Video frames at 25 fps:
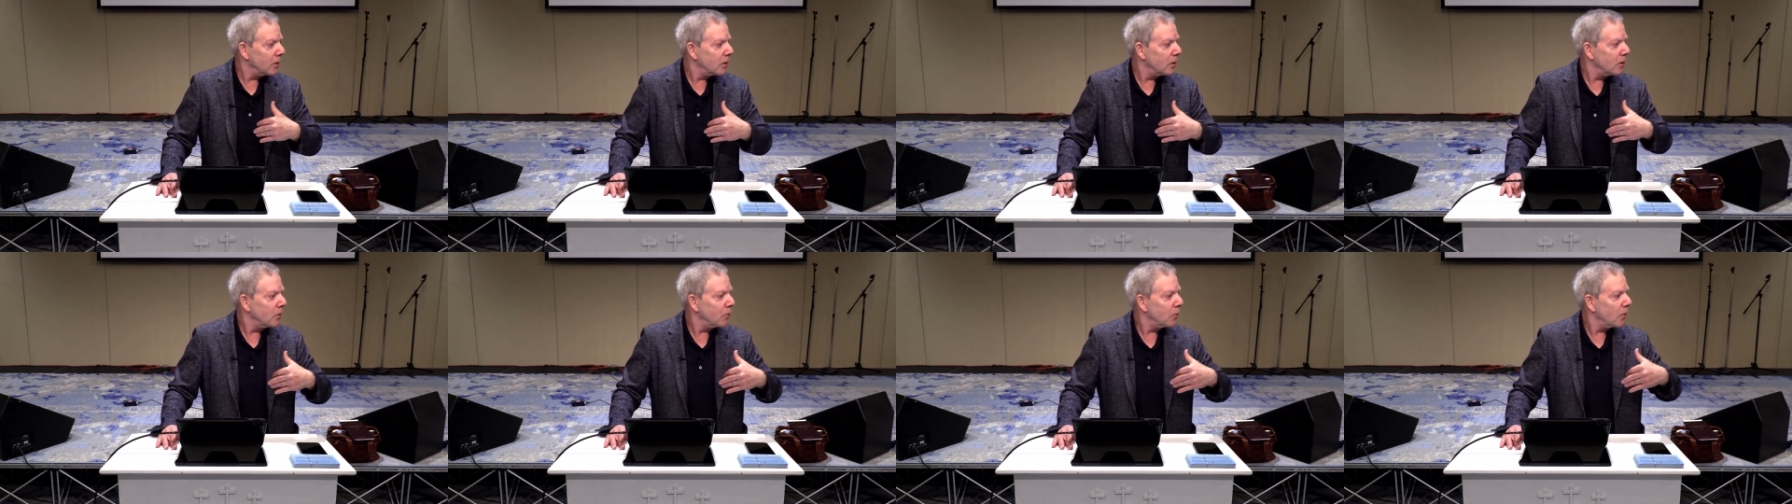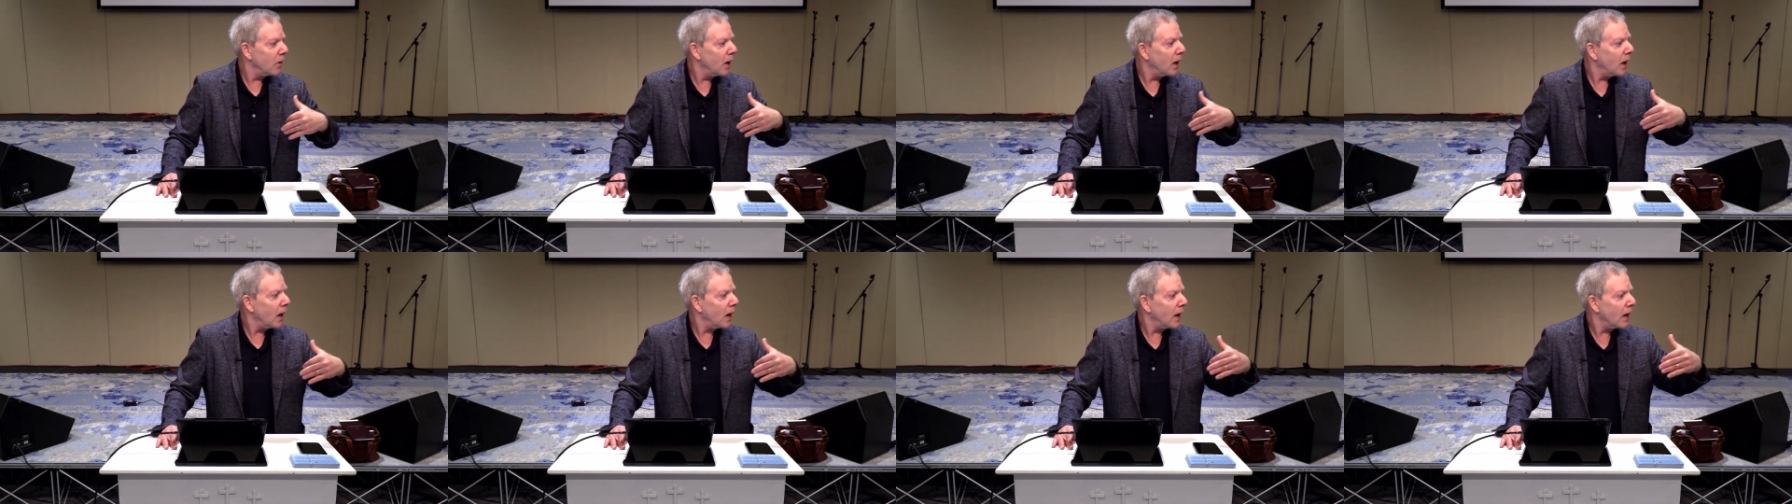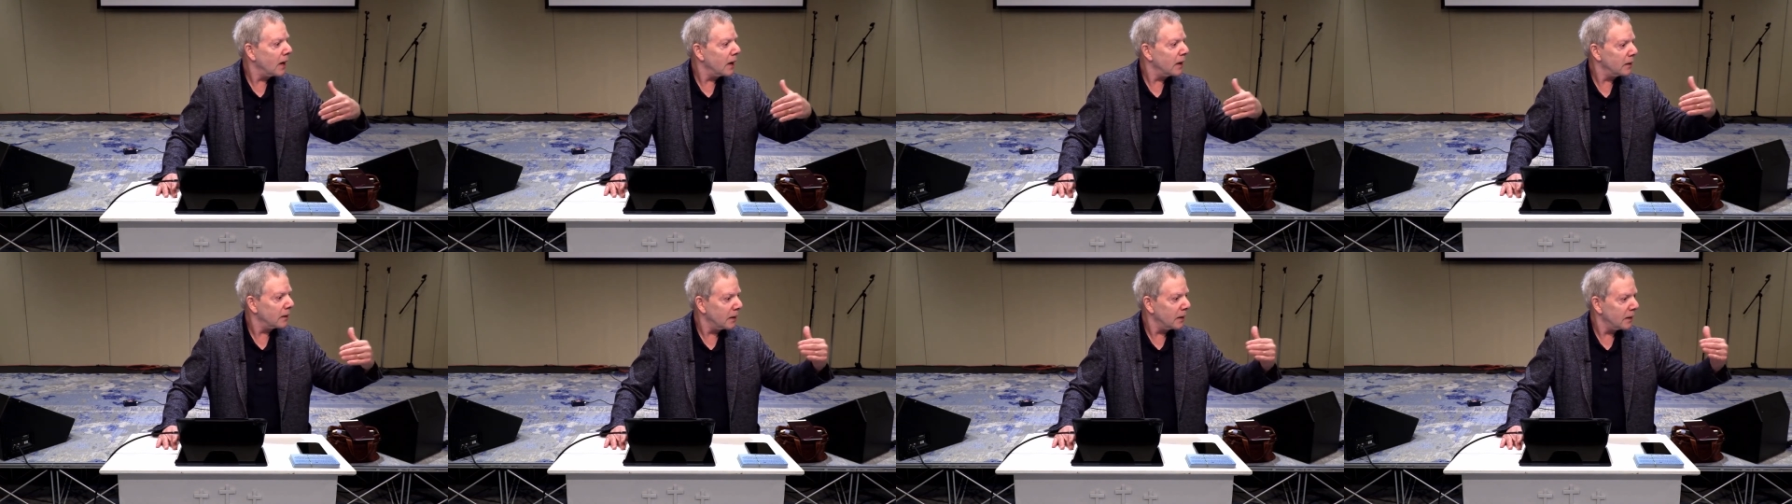to a
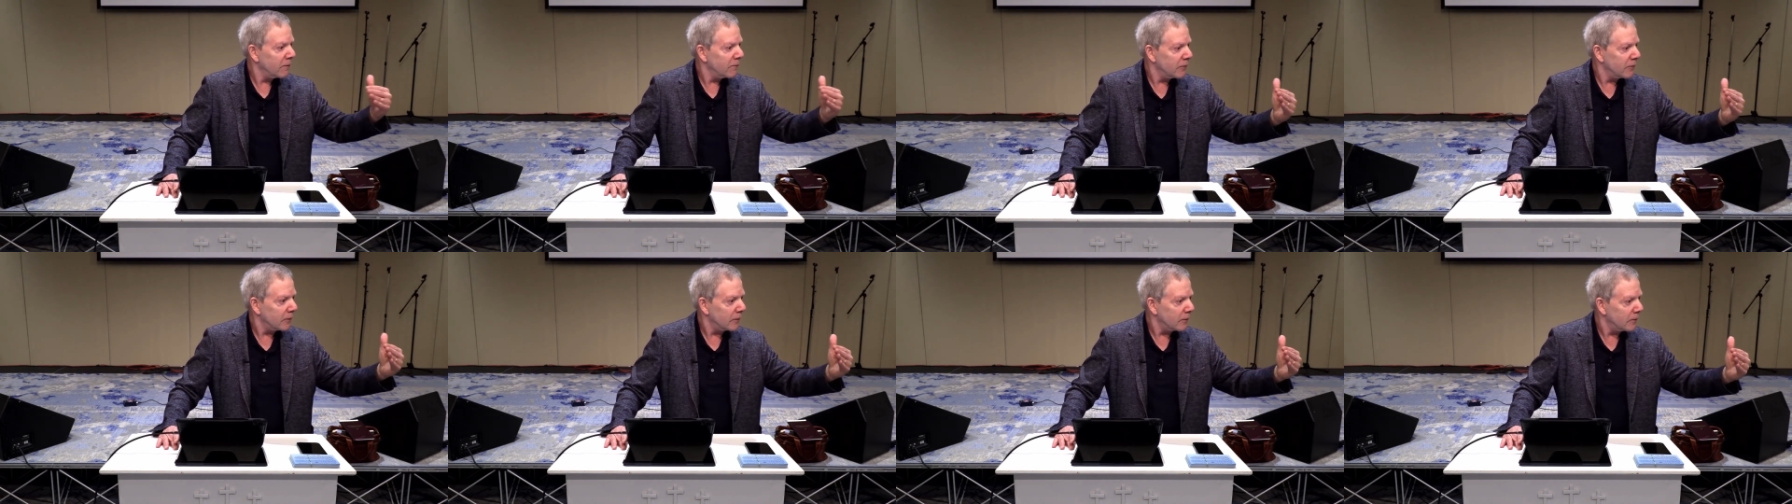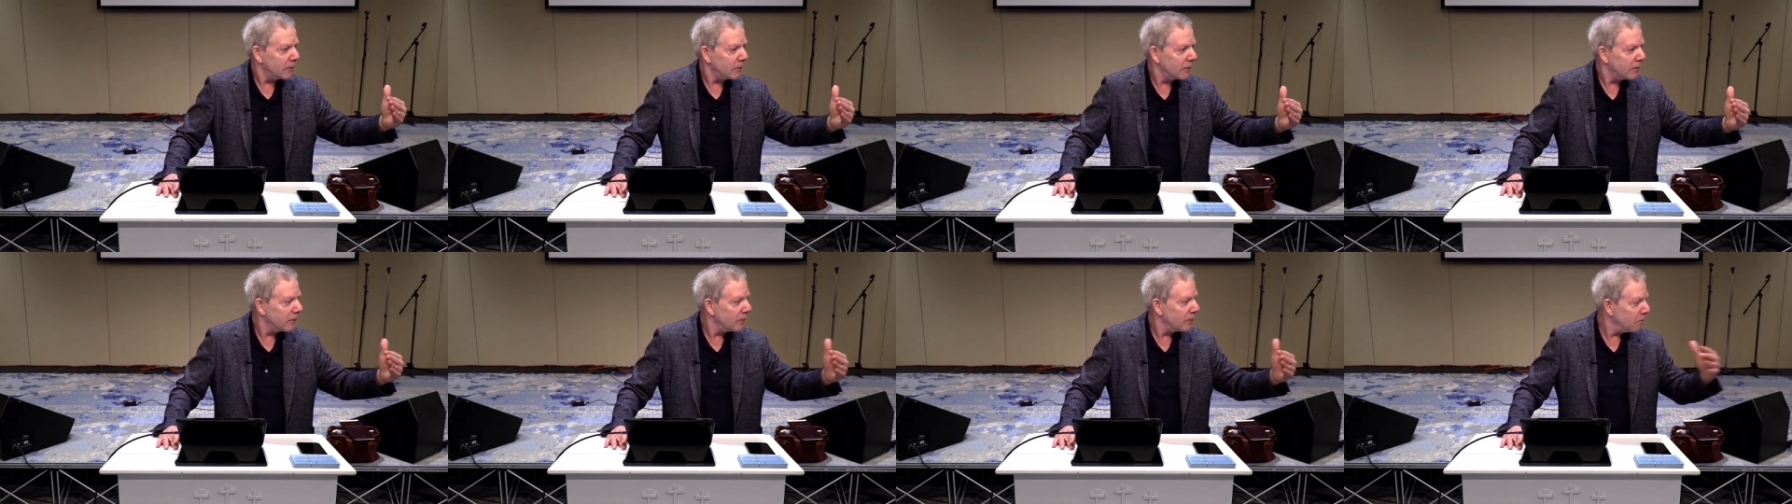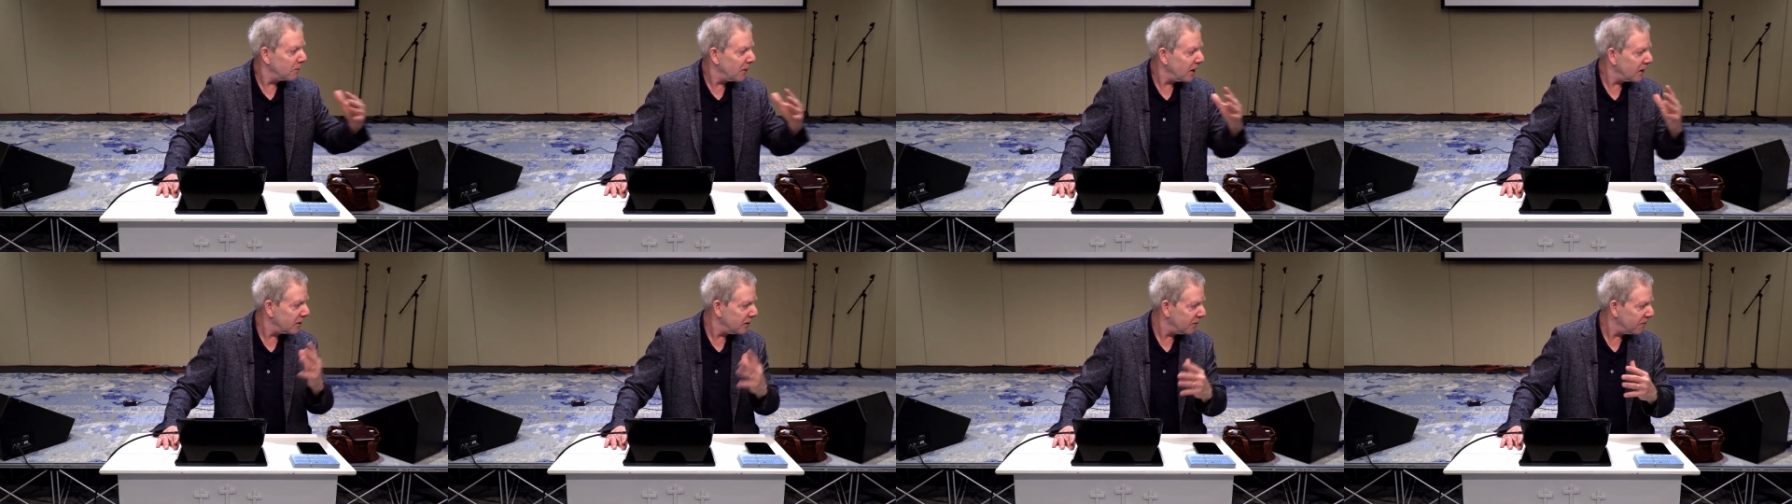high level,
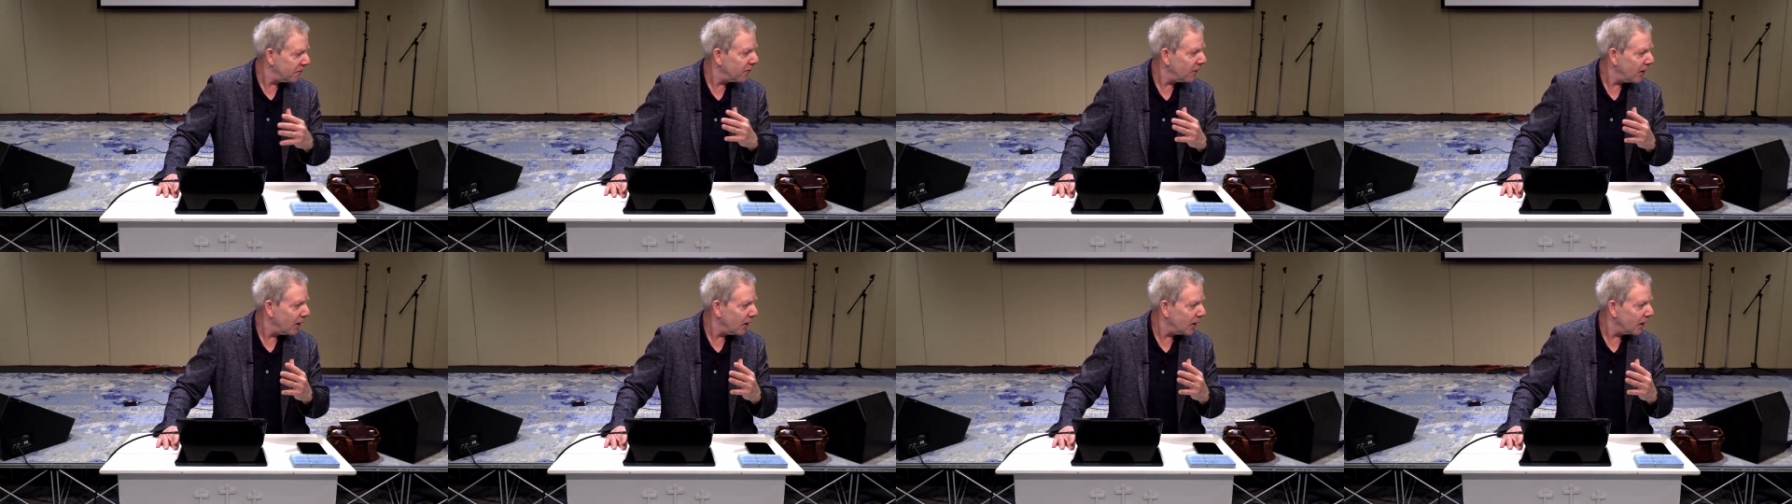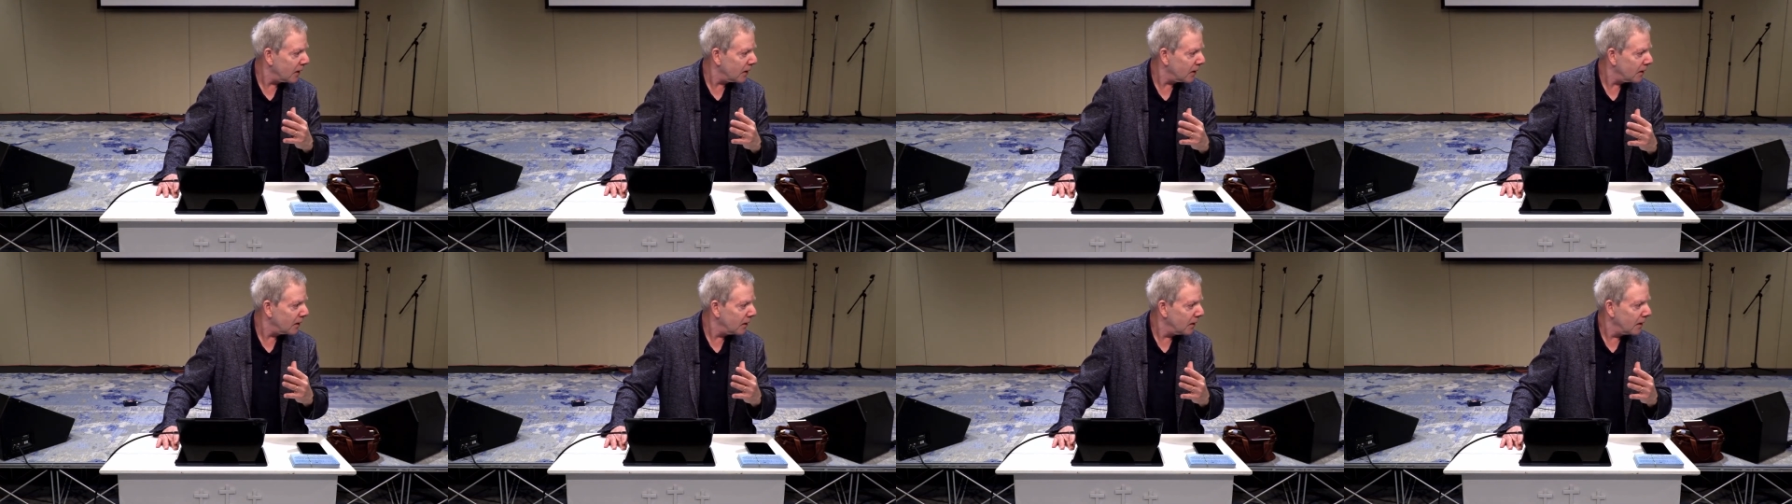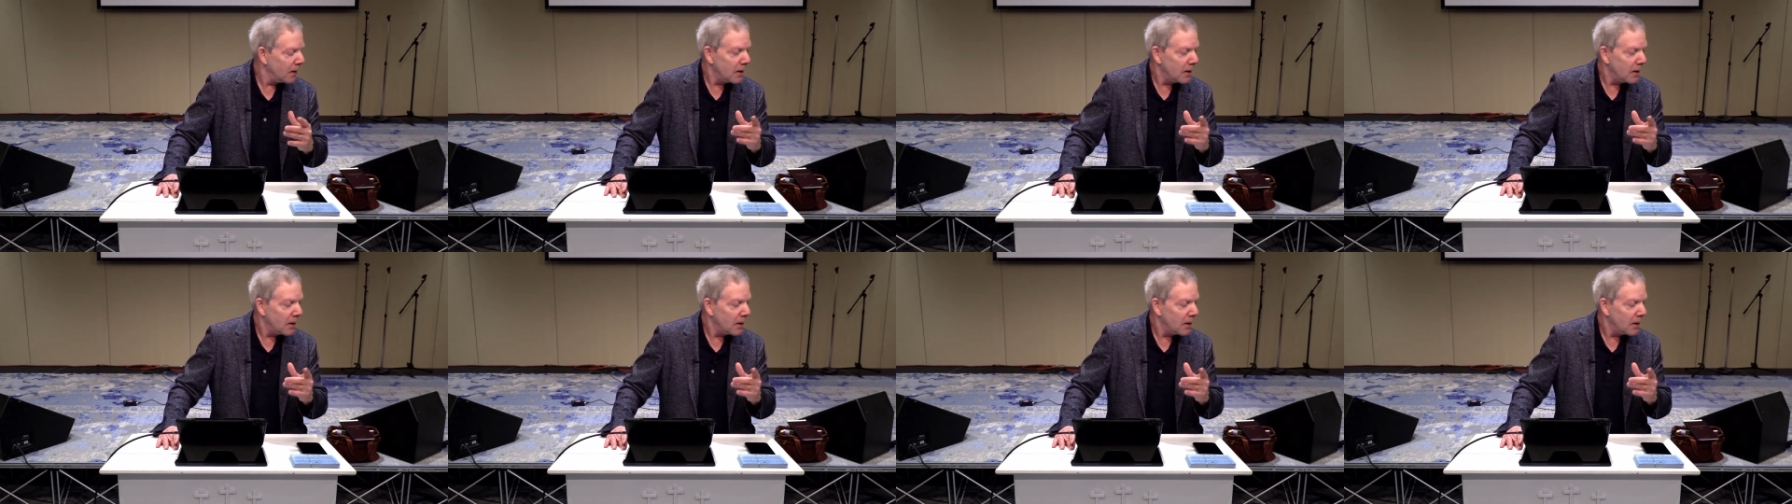makes it fine.